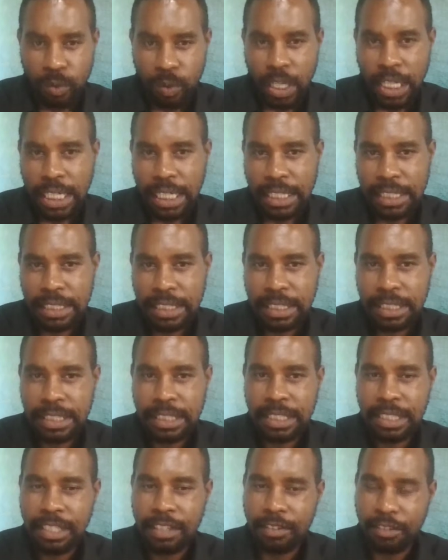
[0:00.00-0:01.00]
work,
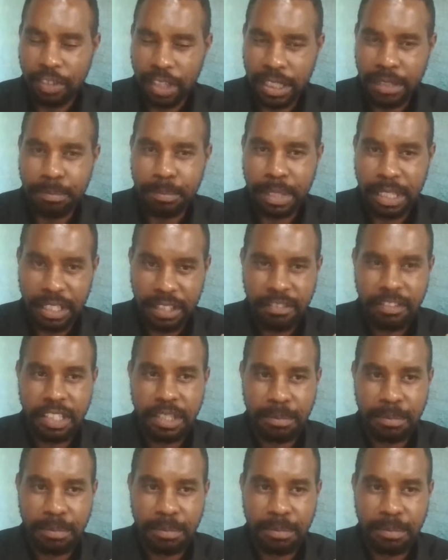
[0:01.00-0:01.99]
for a specific
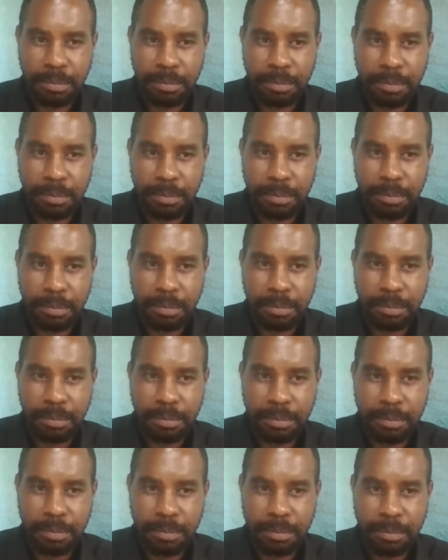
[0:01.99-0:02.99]
project,
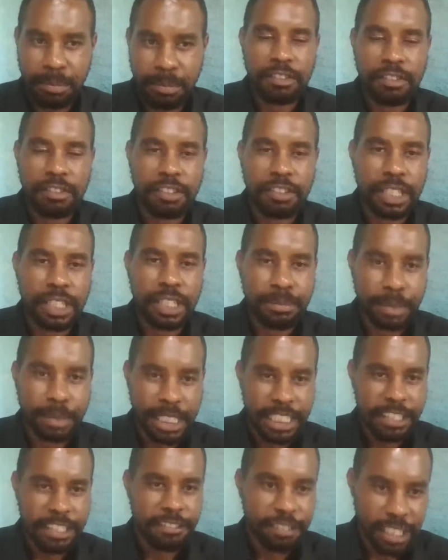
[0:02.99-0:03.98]
and for a
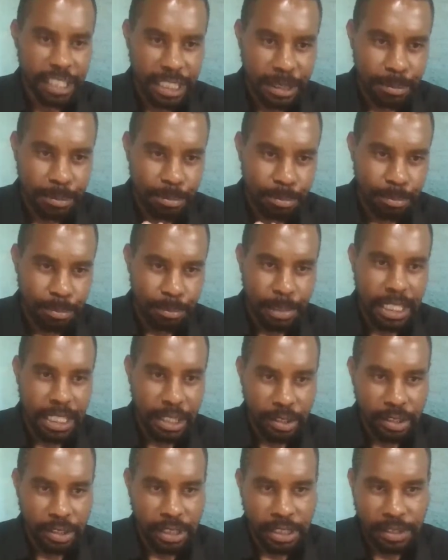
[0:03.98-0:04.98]
specific
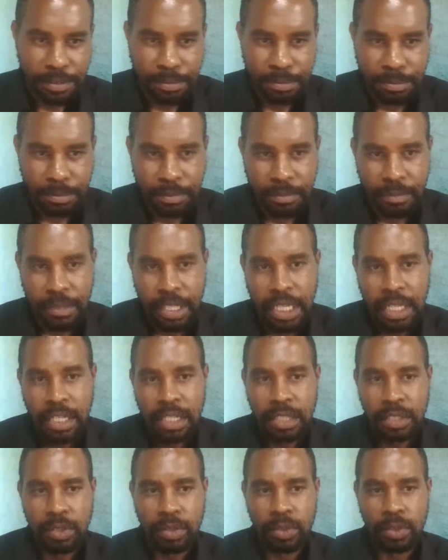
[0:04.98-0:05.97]
period.
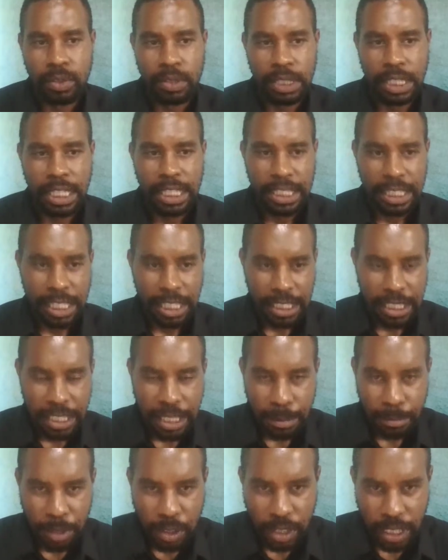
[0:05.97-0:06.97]
So that is the thing
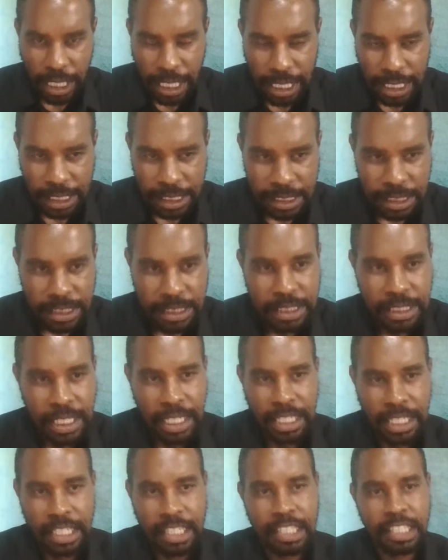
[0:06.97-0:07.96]
about grant.
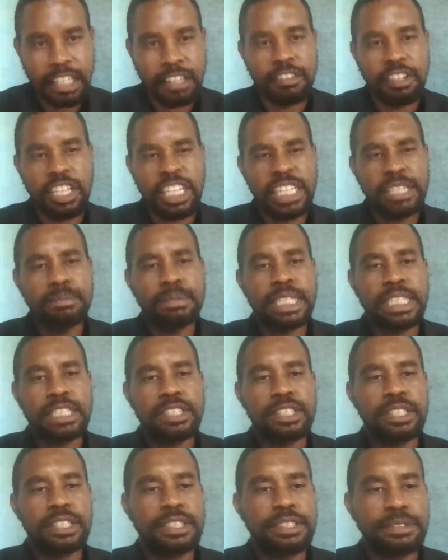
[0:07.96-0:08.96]
And as I've already
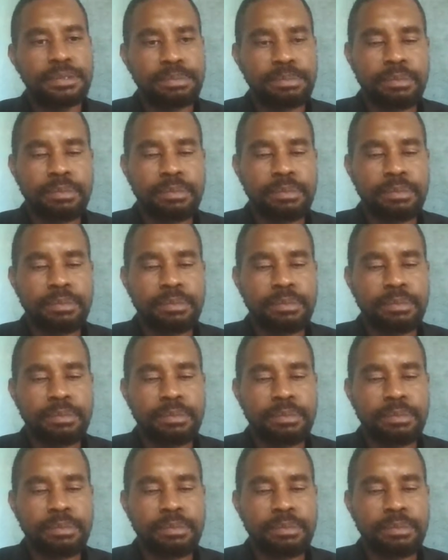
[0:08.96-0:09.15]
mentioned,